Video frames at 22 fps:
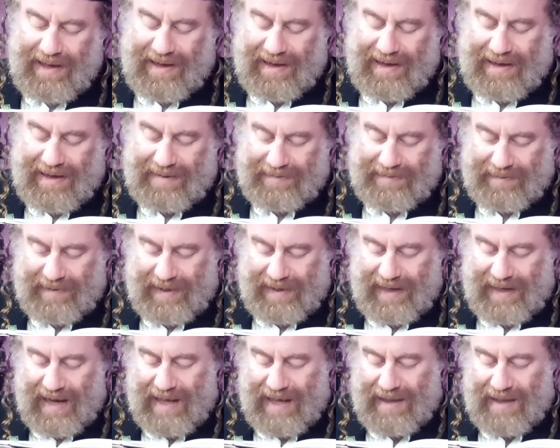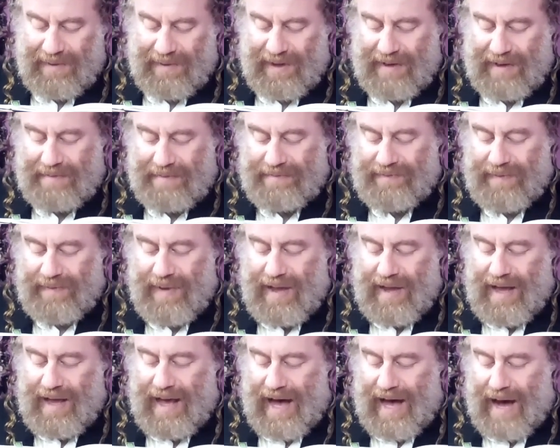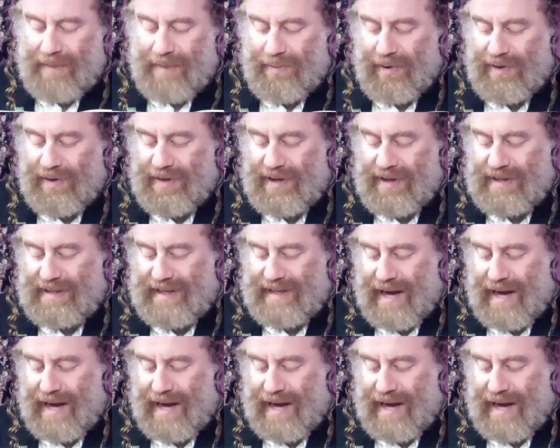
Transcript: um, calumny upon the